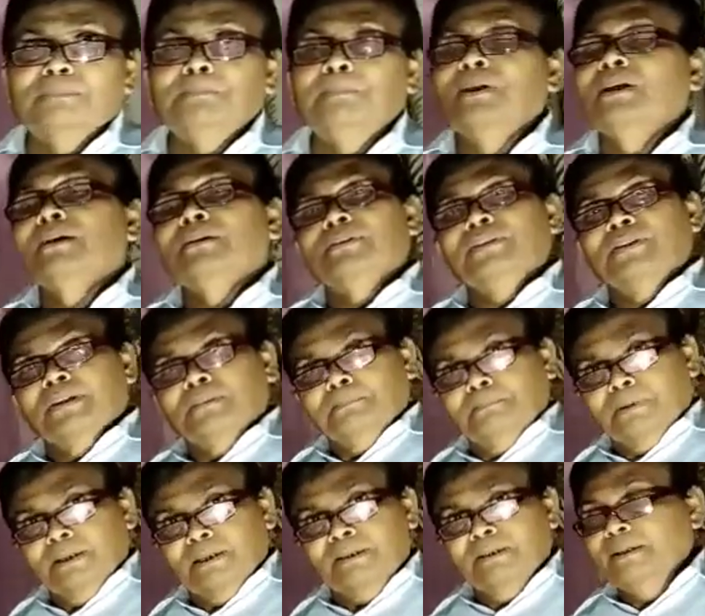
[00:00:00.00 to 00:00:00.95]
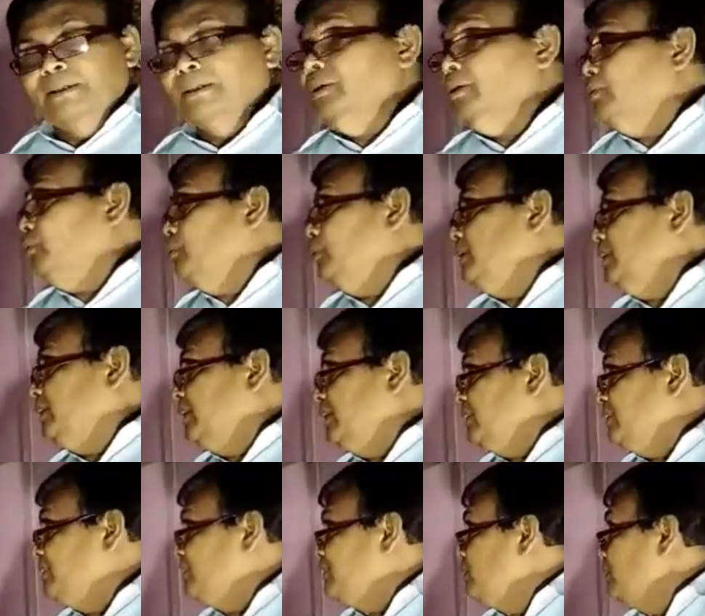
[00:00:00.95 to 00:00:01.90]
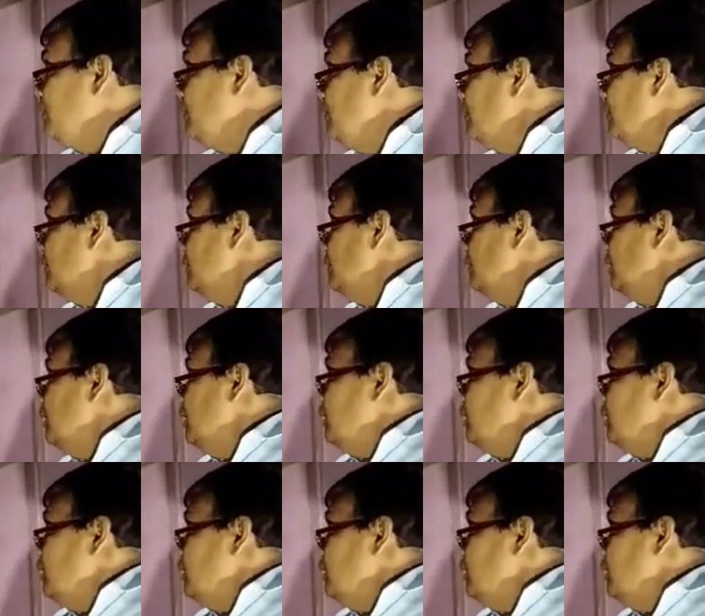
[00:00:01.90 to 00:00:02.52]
With this, the lesson